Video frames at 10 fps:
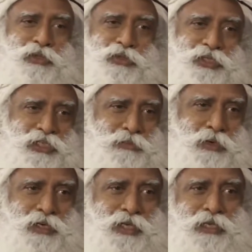to this
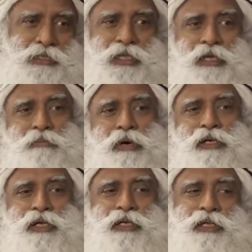market, that
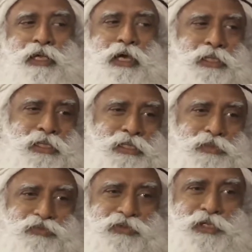market, he got this
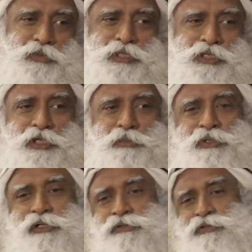fresh vegetables,